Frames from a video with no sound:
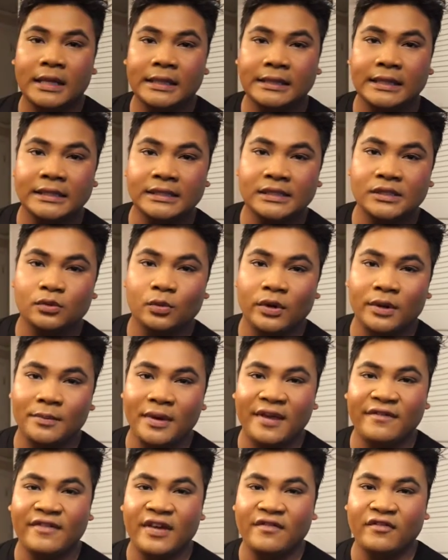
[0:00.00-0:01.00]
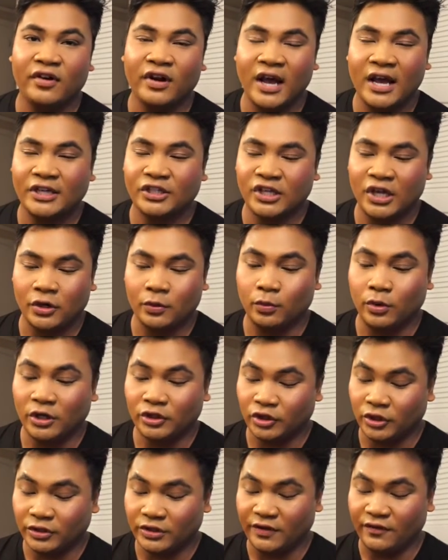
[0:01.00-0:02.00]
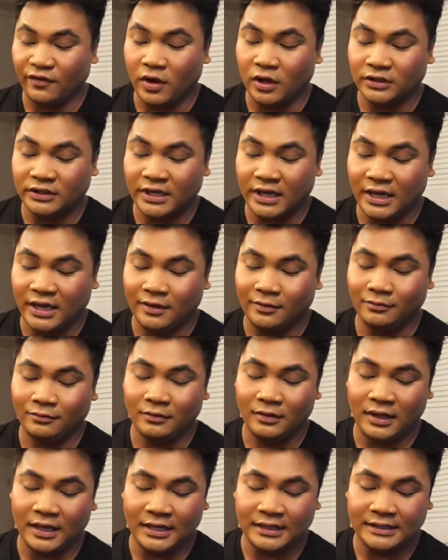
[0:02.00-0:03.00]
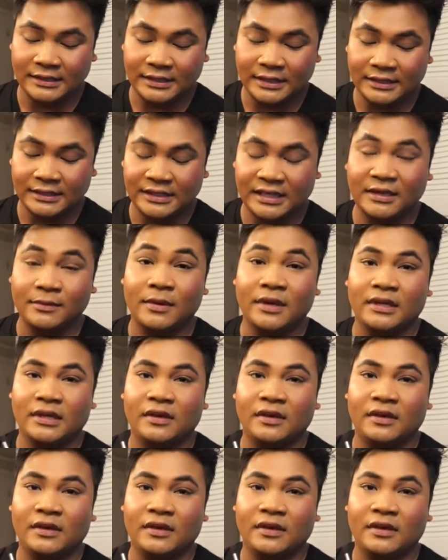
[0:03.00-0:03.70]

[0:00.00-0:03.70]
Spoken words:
This is one of my favorite eyeshadow brushes of all time. It's the Sigma